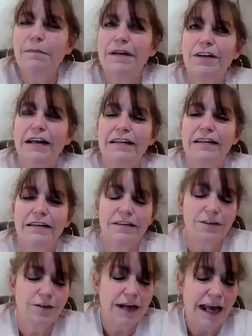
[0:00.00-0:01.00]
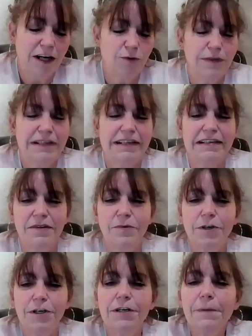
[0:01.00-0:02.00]
bit, but not in the actual sense of the
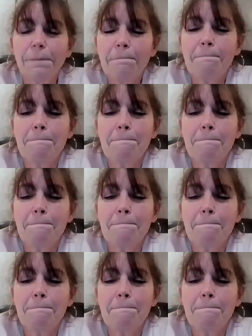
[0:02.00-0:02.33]
word.